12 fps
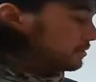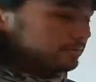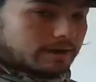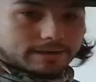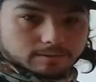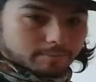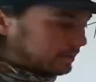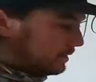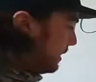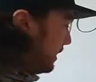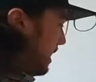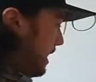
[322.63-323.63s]
right? Somebody
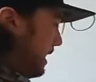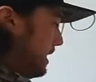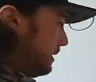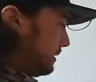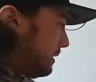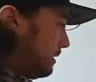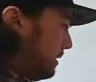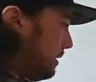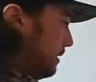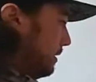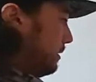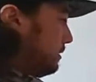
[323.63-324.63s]
said 8
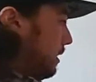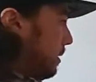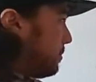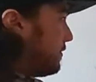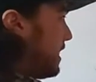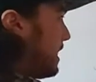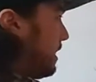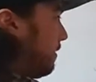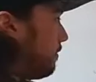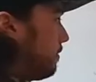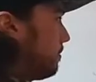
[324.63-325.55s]
times 5.